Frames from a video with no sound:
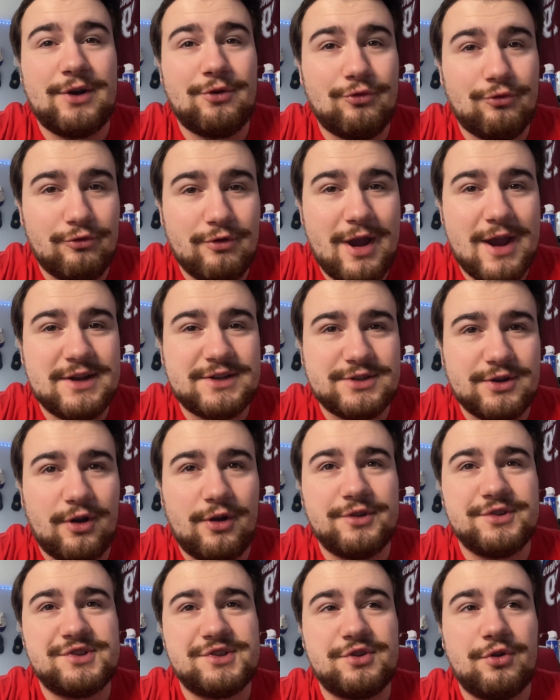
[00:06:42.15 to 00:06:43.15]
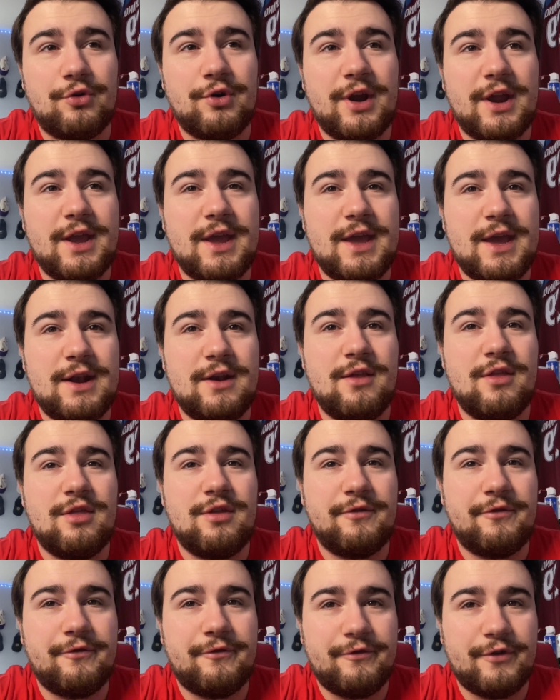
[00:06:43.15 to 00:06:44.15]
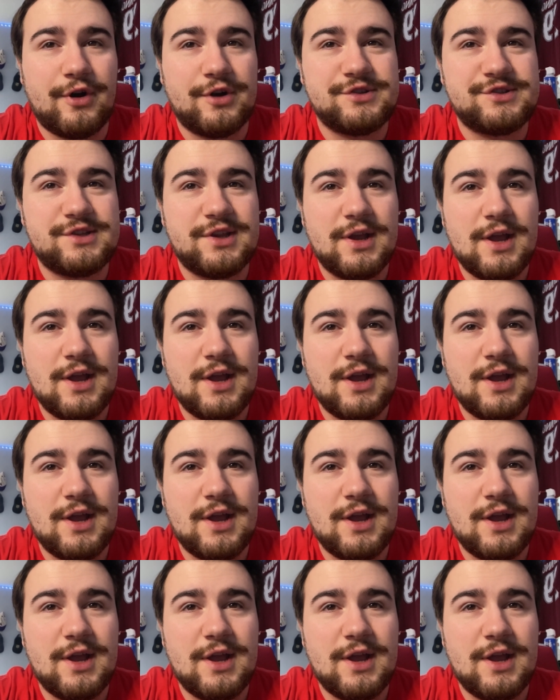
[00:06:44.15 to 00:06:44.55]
and Wright all scoring in the first.